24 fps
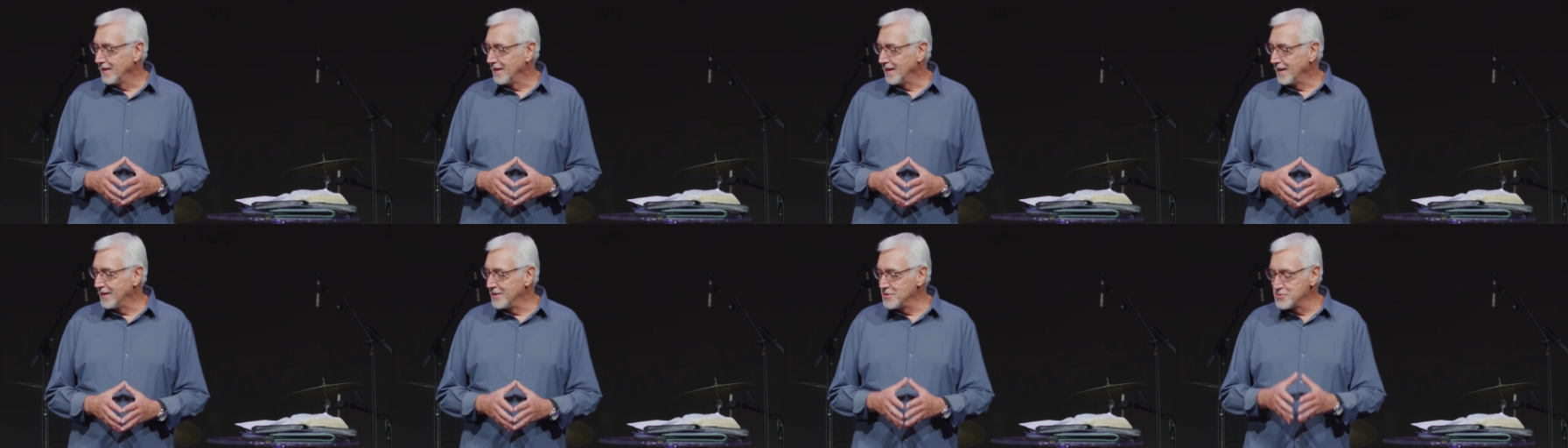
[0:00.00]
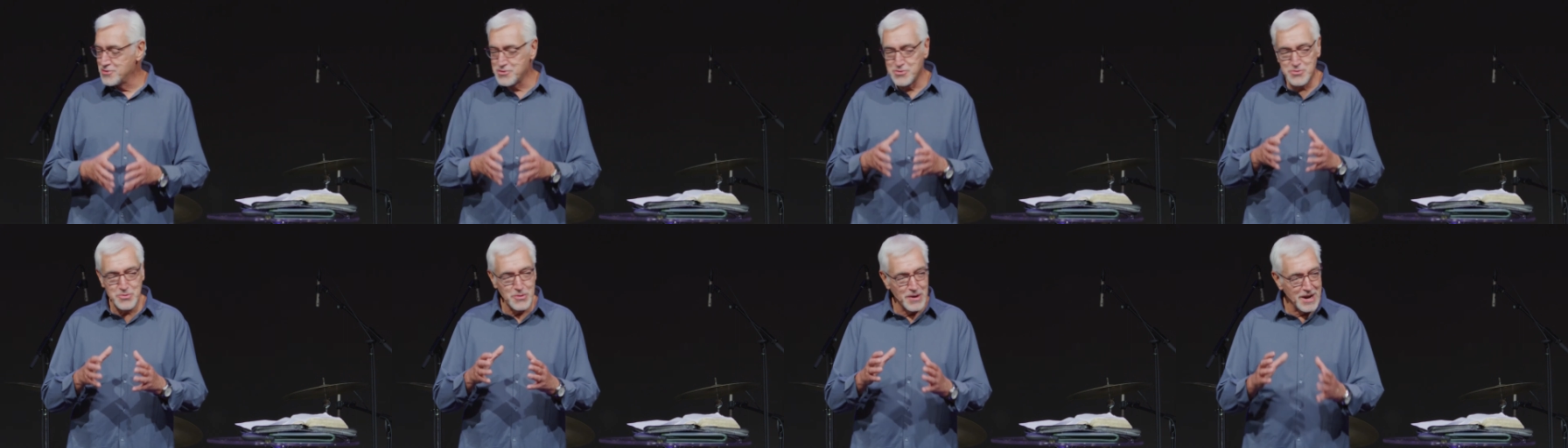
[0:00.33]
and
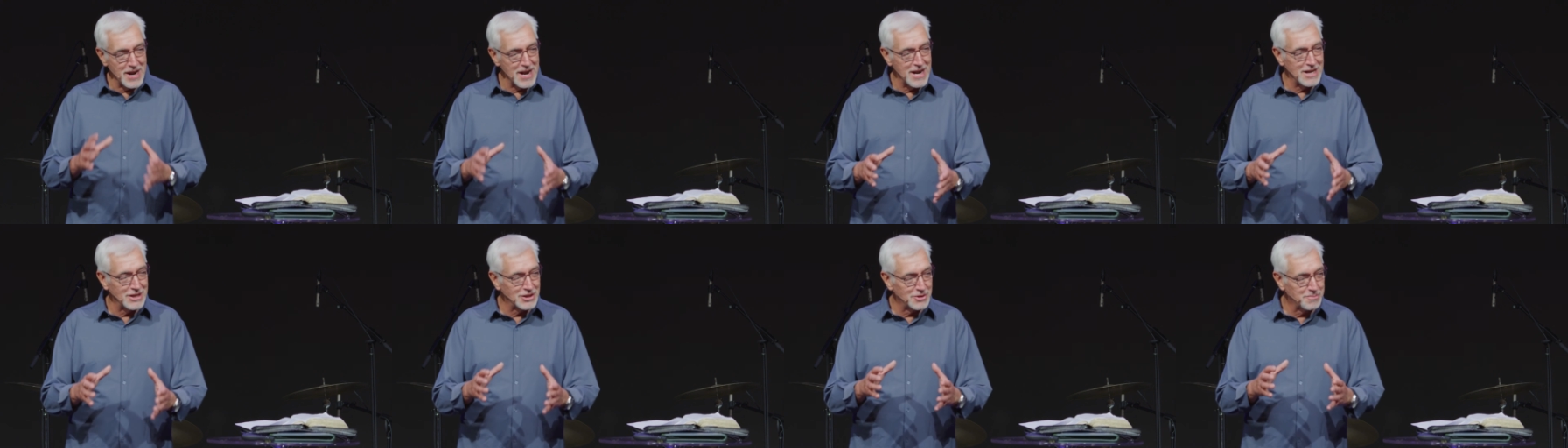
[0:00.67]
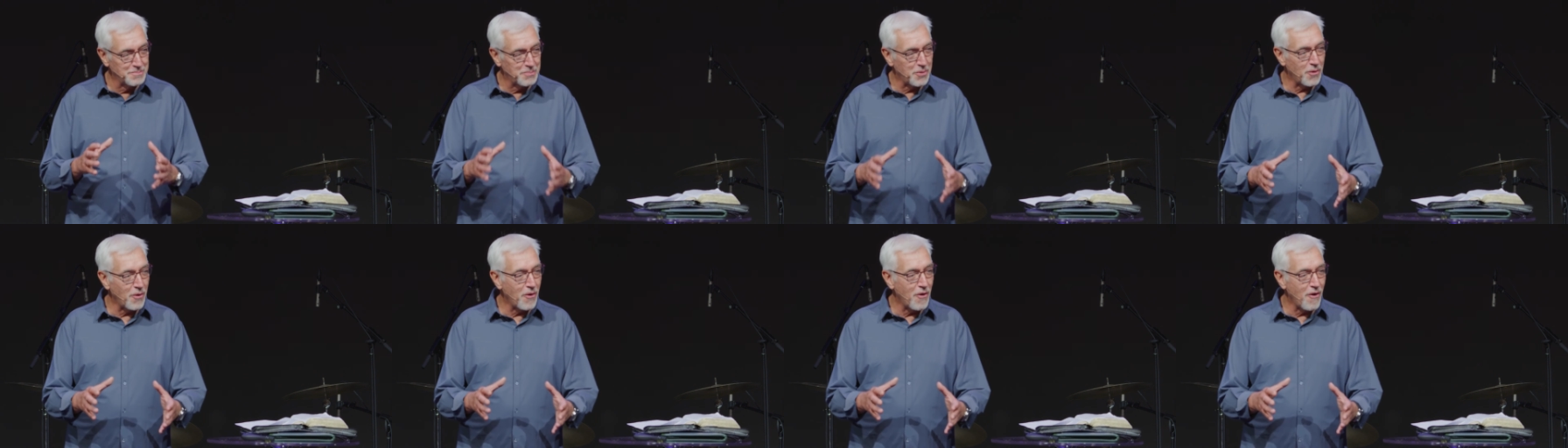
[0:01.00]
trains
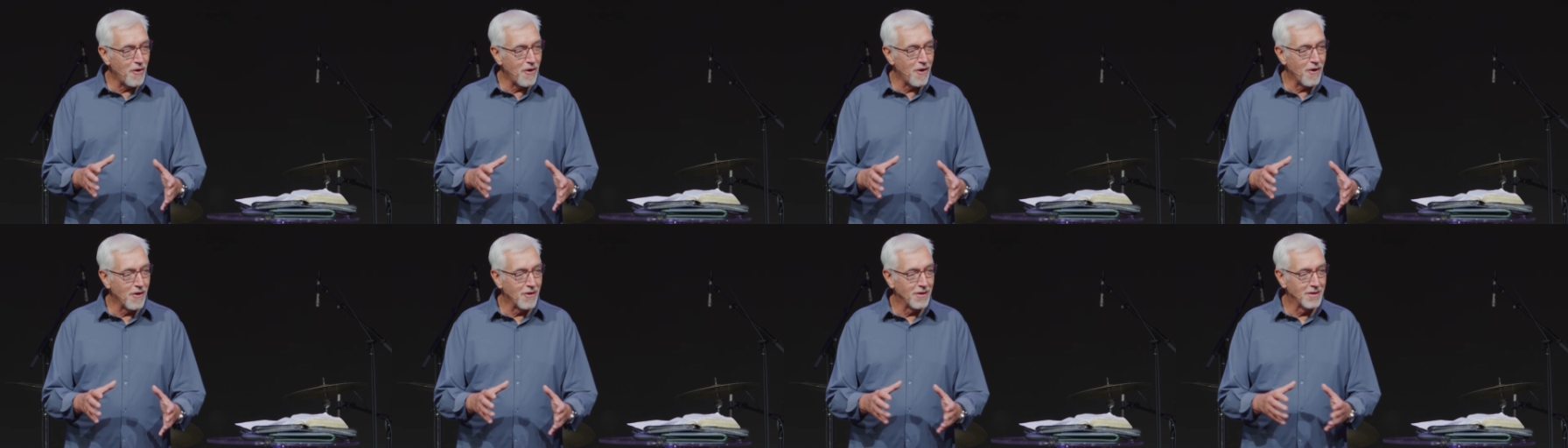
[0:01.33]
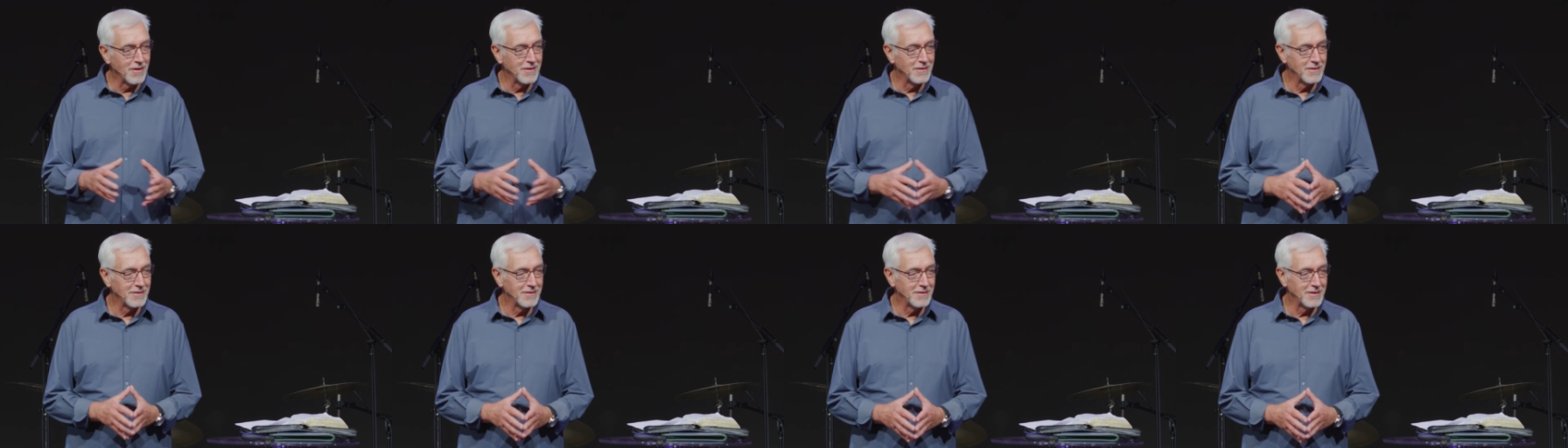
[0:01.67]

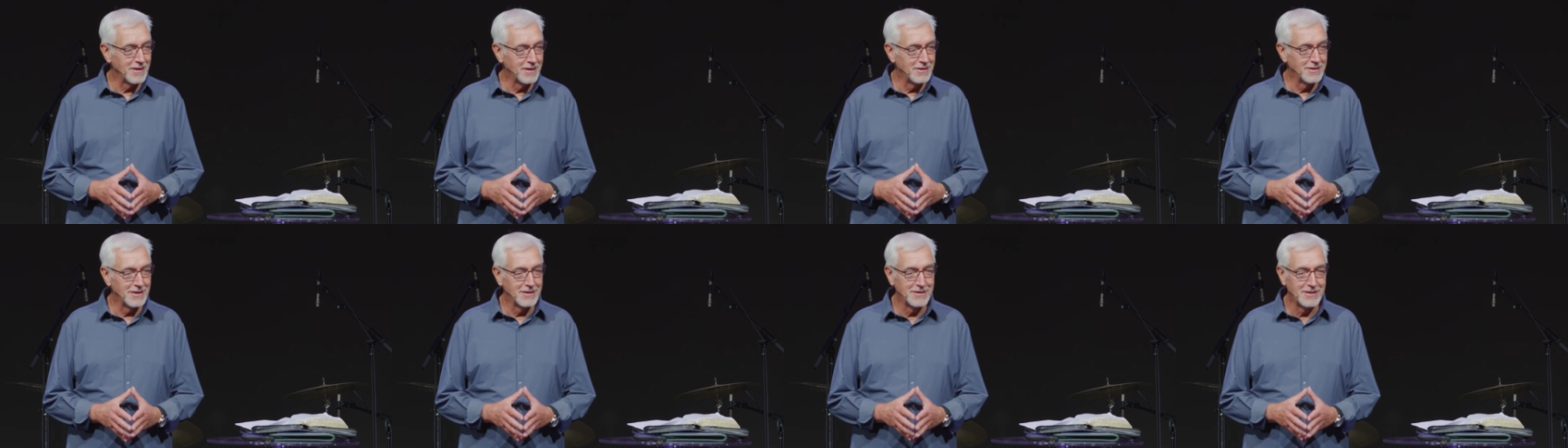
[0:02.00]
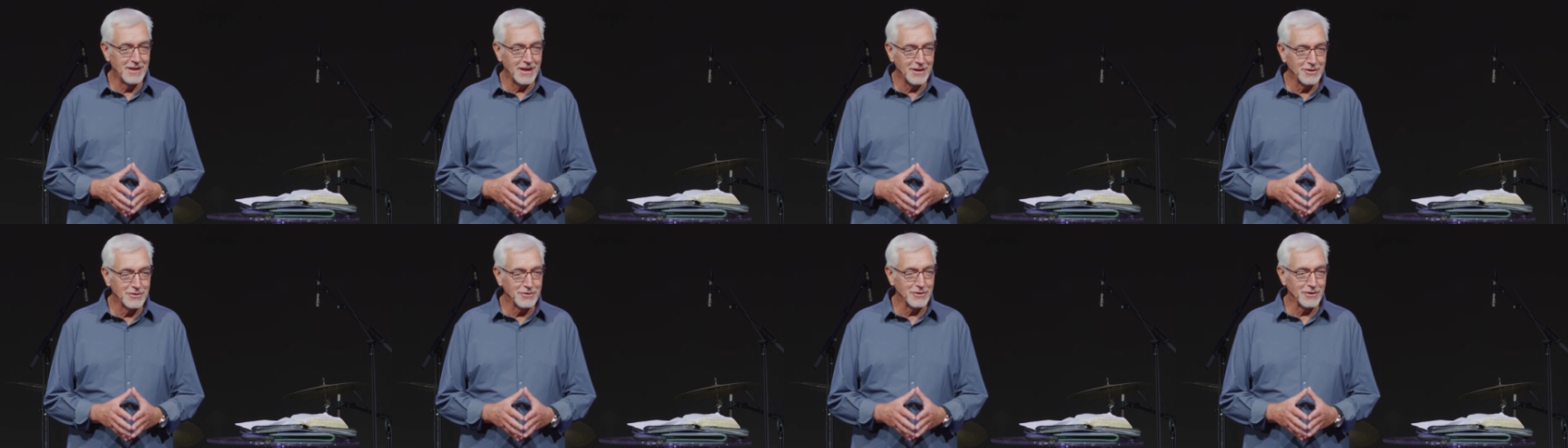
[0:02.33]
Paul in the
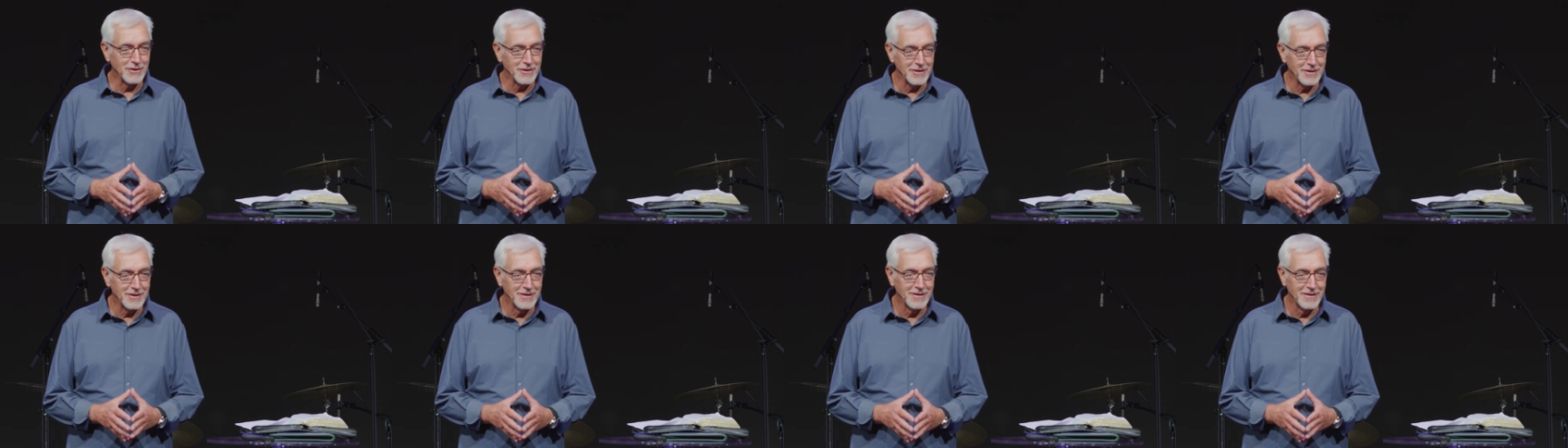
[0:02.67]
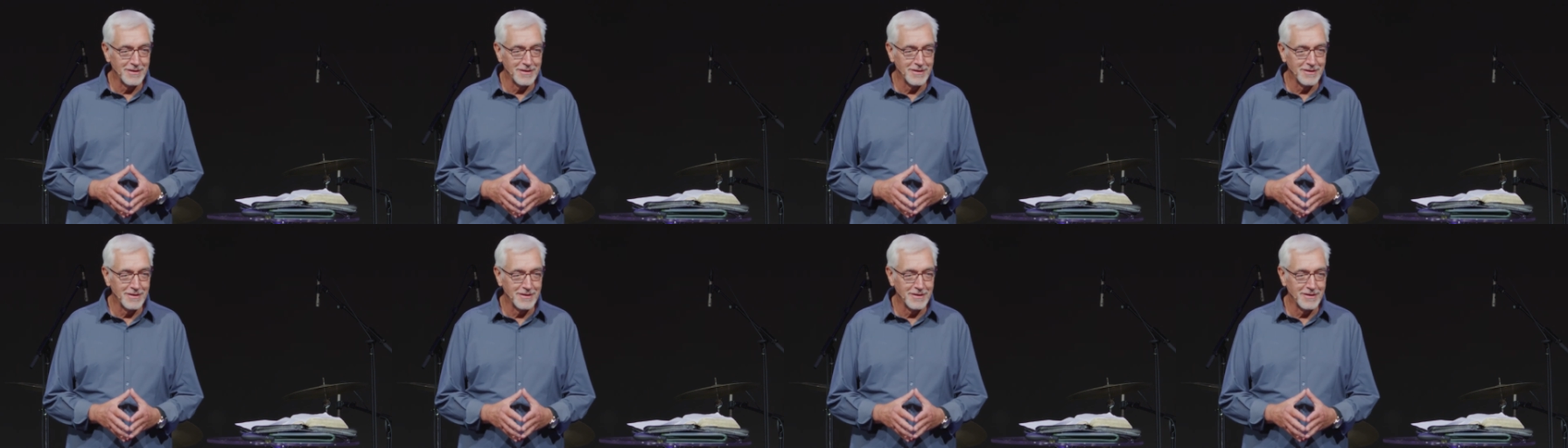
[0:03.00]
desert,